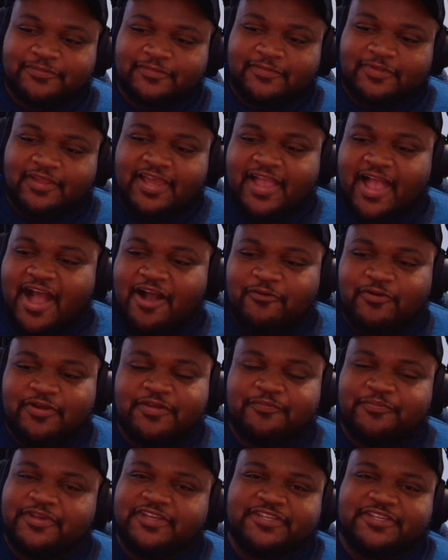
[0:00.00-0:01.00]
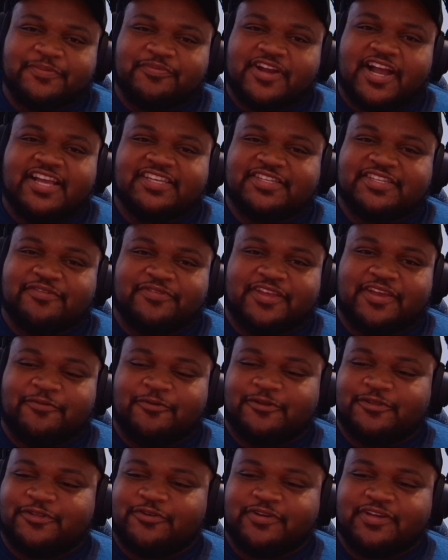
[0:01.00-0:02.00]
Like, I wouldn't be surprised if they were
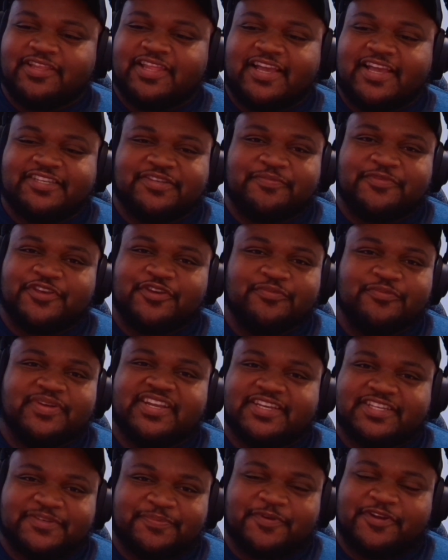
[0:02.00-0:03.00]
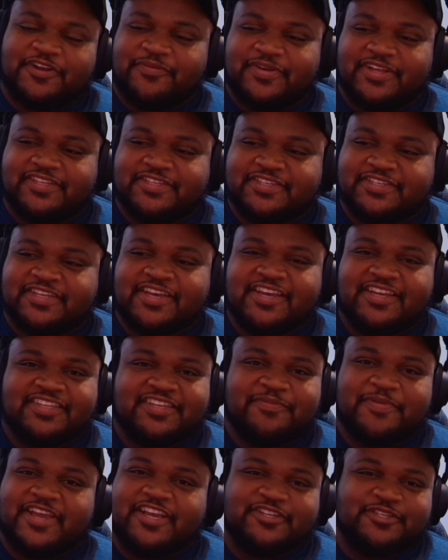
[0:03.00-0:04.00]
doing like some human experiments
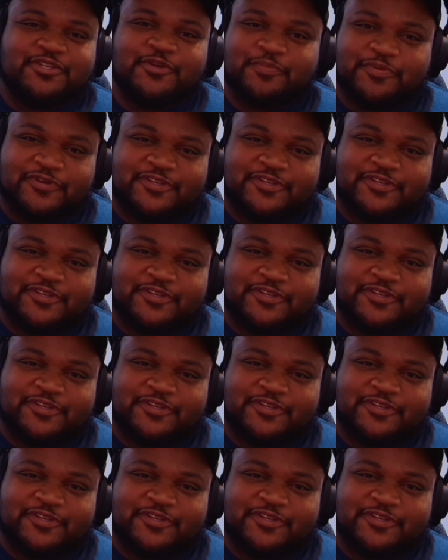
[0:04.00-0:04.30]
to make a super